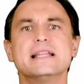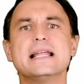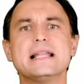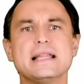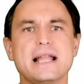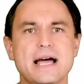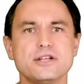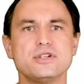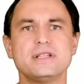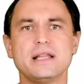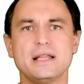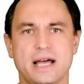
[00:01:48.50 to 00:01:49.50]
The larger
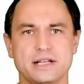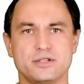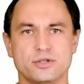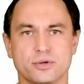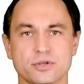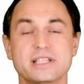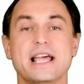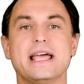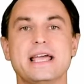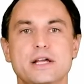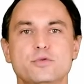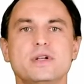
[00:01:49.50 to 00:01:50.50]
the light source
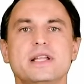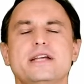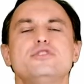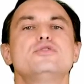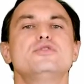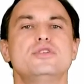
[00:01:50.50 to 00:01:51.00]
in relation